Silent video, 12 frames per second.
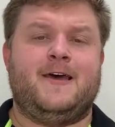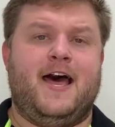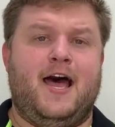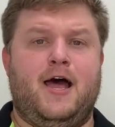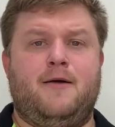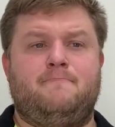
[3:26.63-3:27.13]

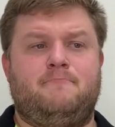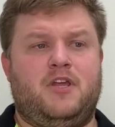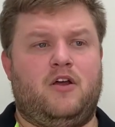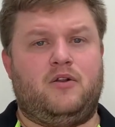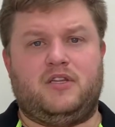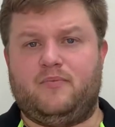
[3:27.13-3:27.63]

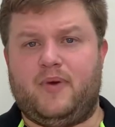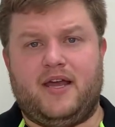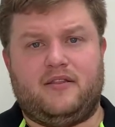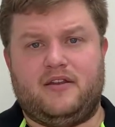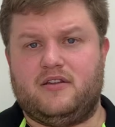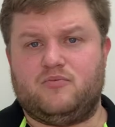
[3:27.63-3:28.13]
I did
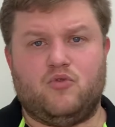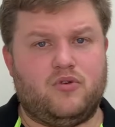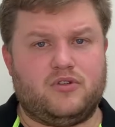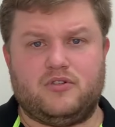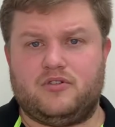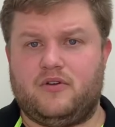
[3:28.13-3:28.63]
pay lender's
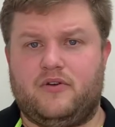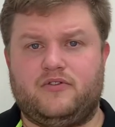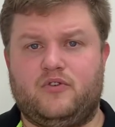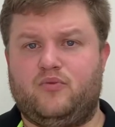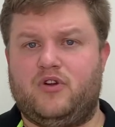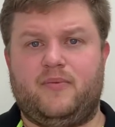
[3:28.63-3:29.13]
mortgage insurance
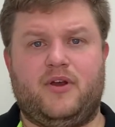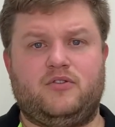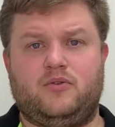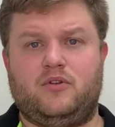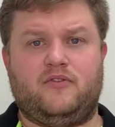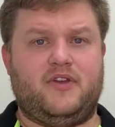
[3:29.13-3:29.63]
on pretty much
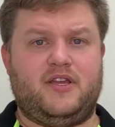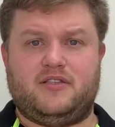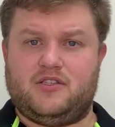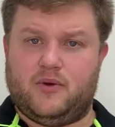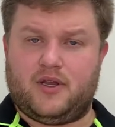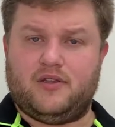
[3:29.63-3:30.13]
all of
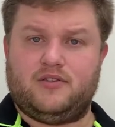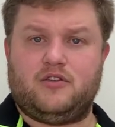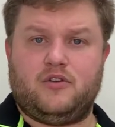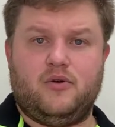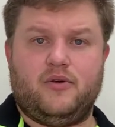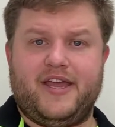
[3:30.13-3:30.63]
these so I could
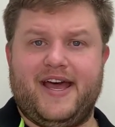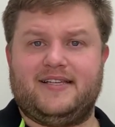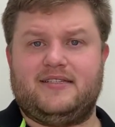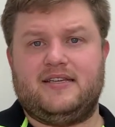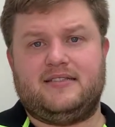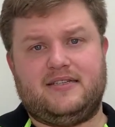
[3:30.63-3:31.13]
secure the
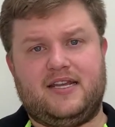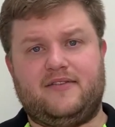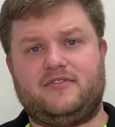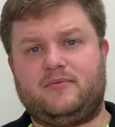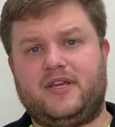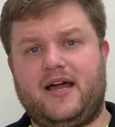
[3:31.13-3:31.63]
assets and
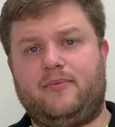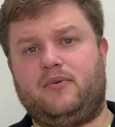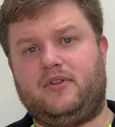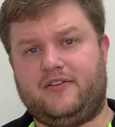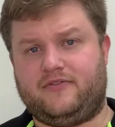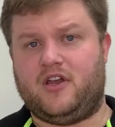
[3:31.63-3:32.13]
have some
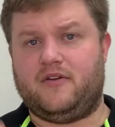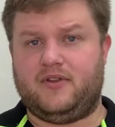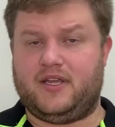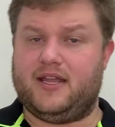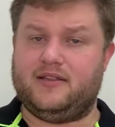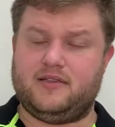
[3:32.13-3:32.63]
capital left over
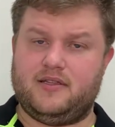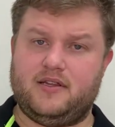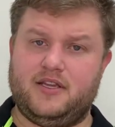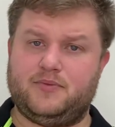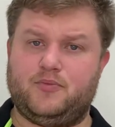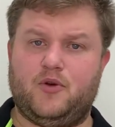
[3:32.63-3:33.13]
to get into the
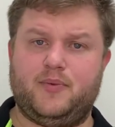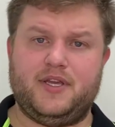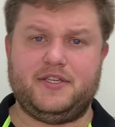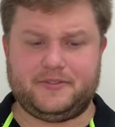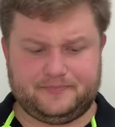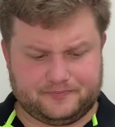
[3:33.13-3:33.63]
next
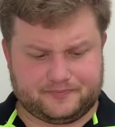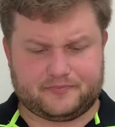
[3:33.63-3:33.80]
properties.